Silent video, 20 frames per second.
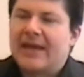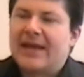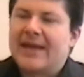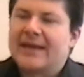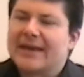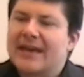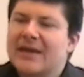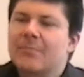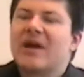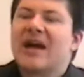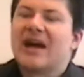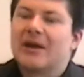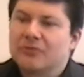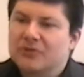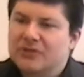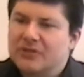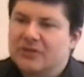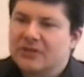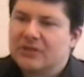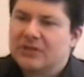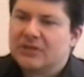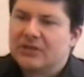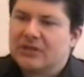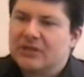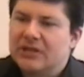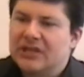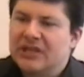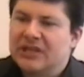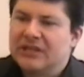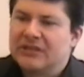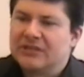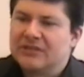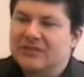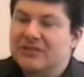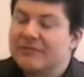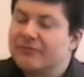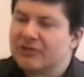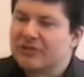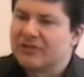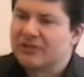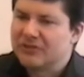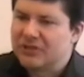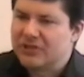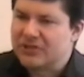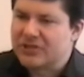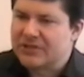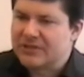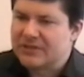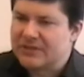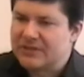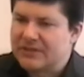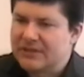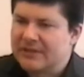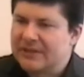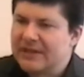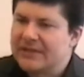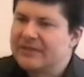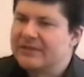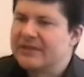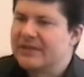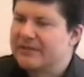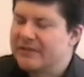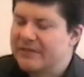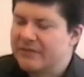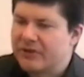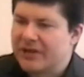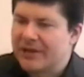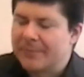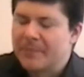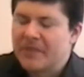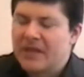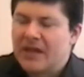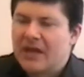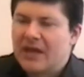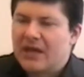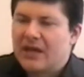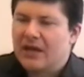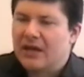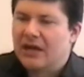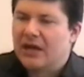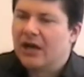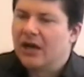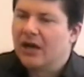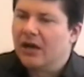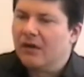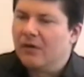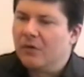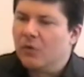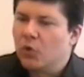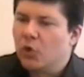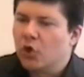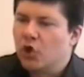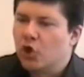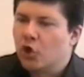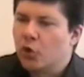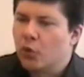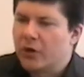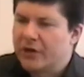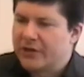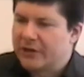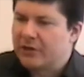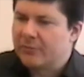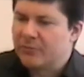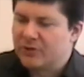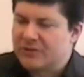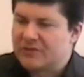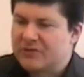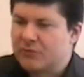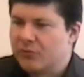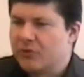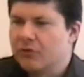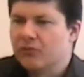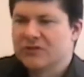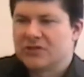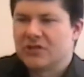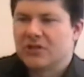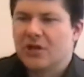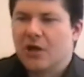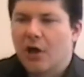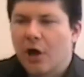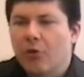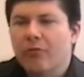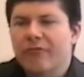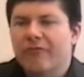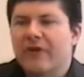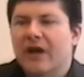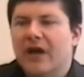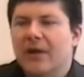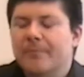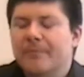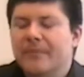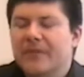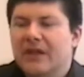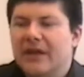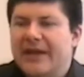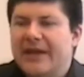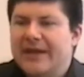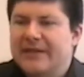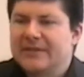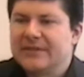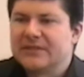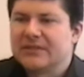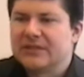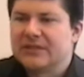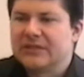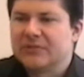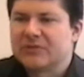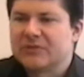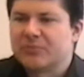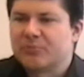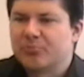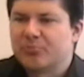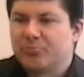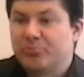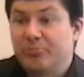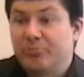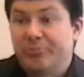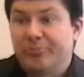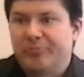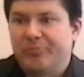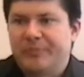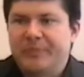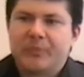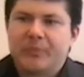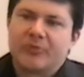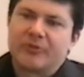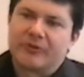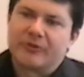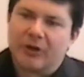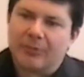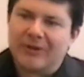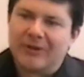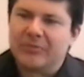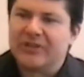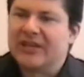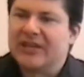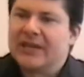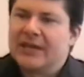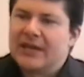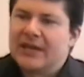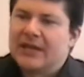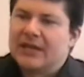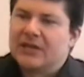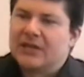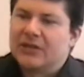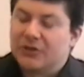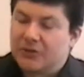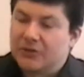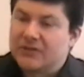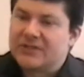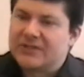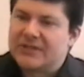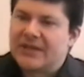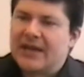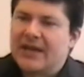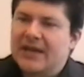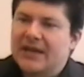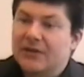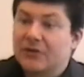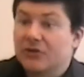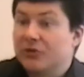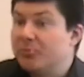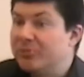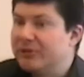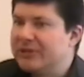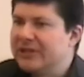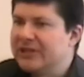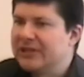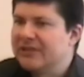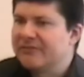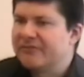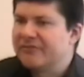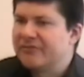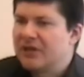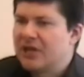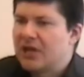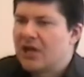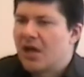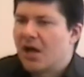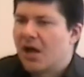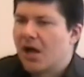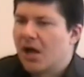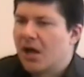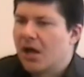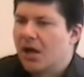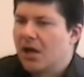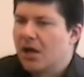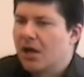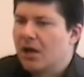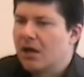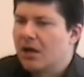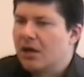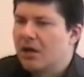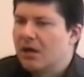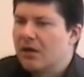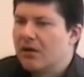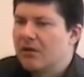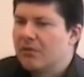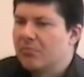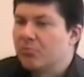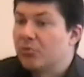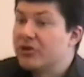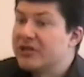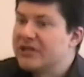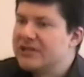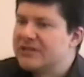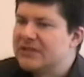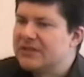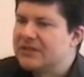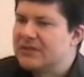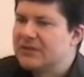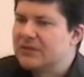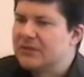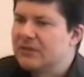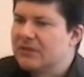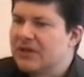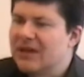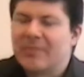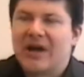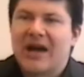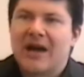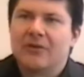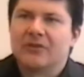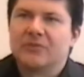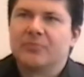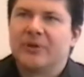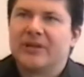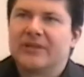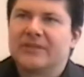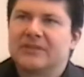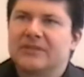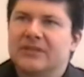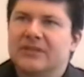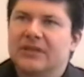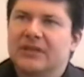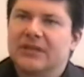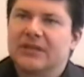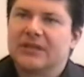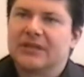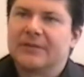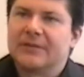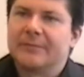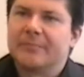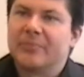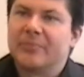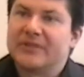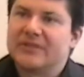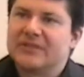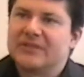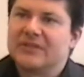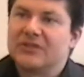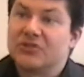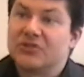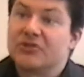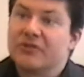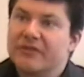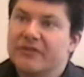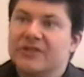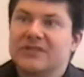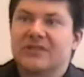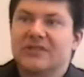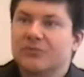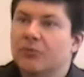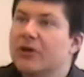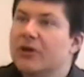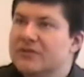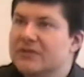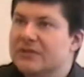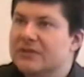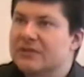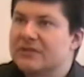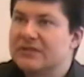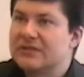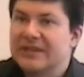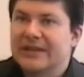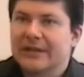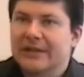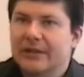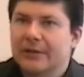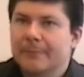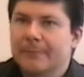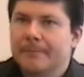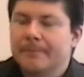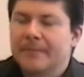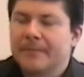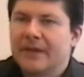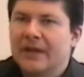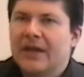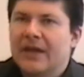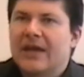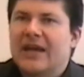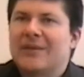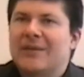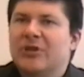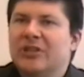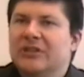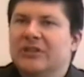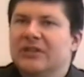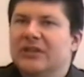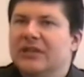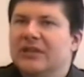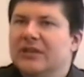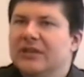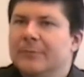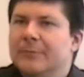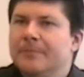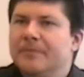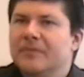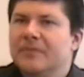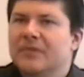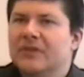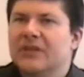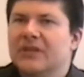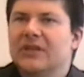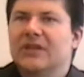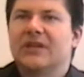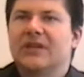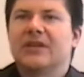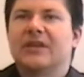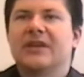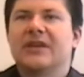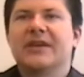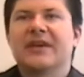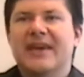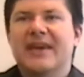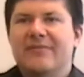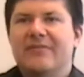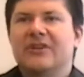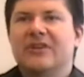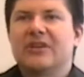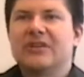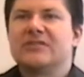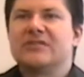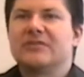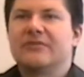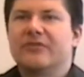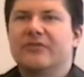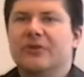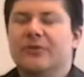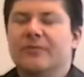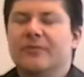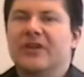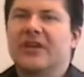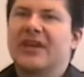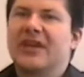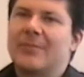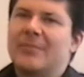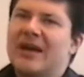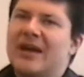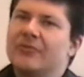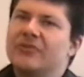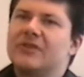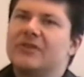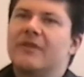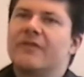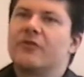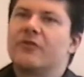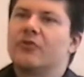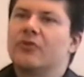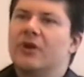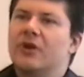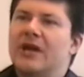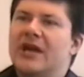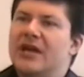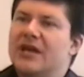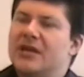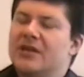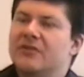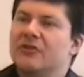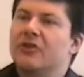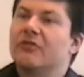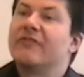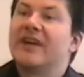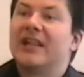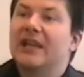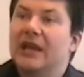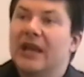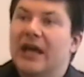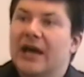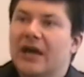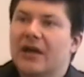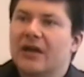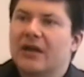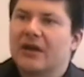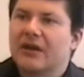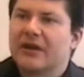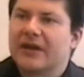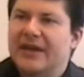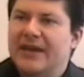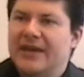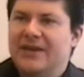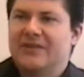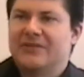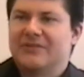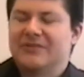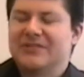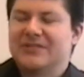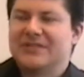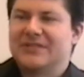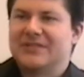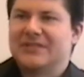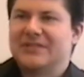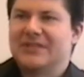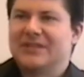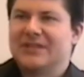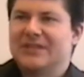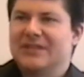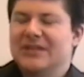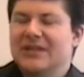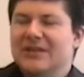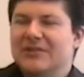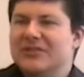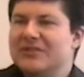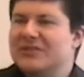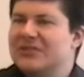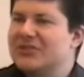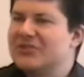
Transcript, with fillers: and came out in different conditions. In 1993, where the communism was over, and it was probably, you could say, you could believe, uh, more easy to come out, but, uh, but the truth is it wasn't still. I mean, uh, he gave an interview. He came out through a novella, okay, which is uh, just